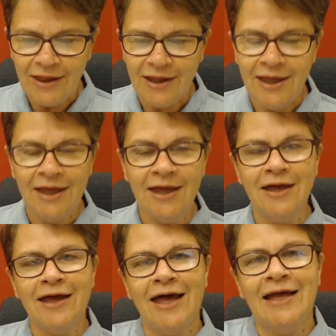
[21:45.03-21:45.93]

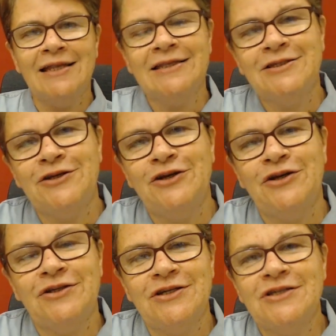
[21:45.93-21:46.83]
Uh, and to
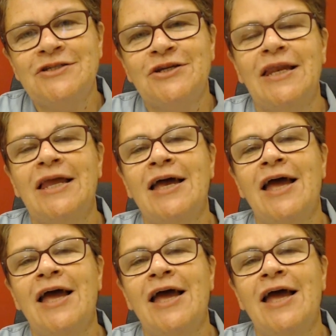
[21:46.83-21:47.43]
just to,